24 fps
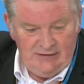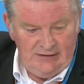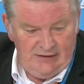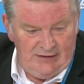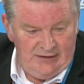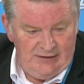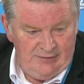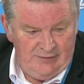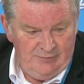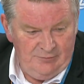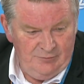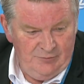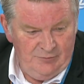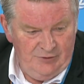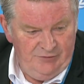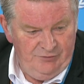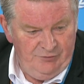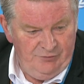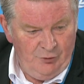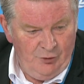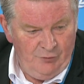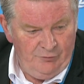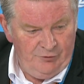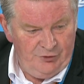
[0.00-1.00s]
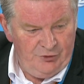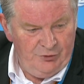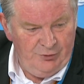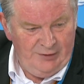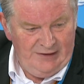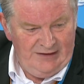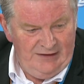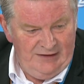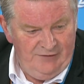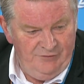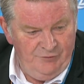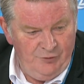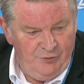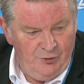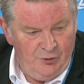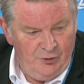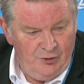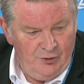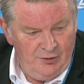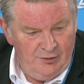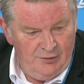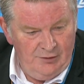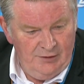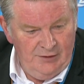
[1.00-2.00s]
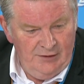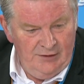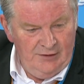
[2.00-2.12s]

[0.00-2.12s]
We've over 24